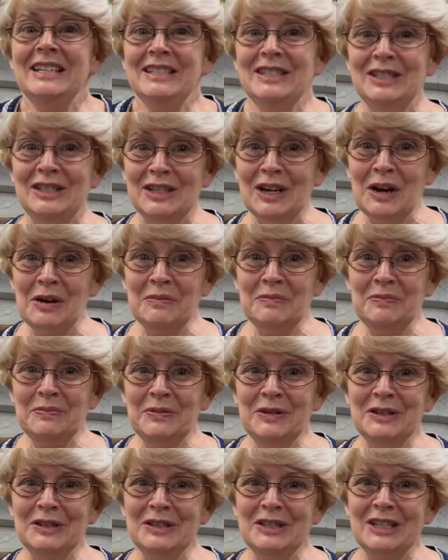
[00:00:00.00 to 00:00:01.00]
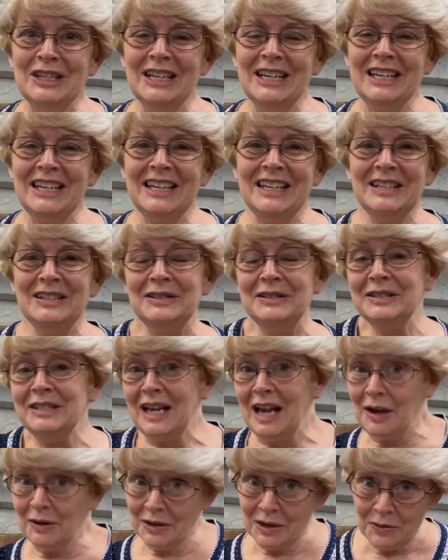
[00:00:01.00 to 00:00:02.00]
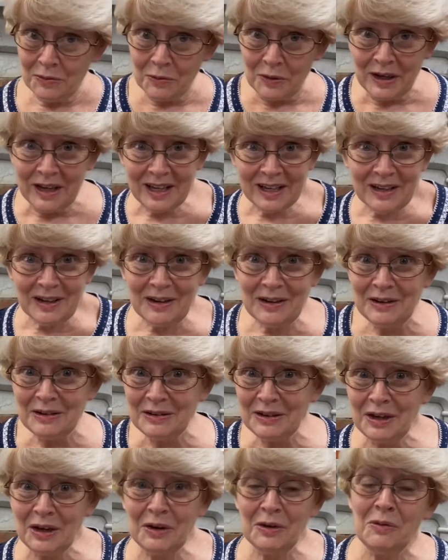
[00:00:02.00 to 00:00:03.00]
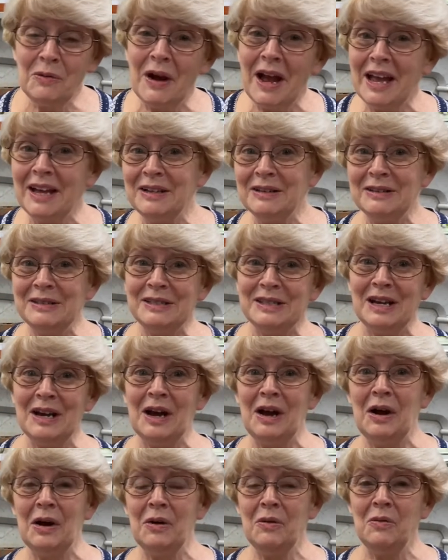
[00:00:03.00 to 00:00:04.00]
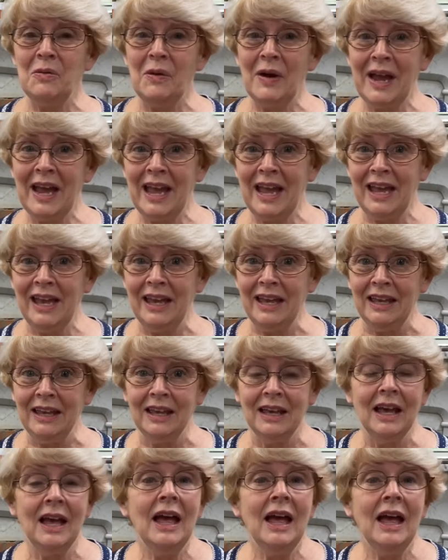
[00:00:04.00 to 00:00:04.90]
Jump your jiggles out and wiggle your waggles away.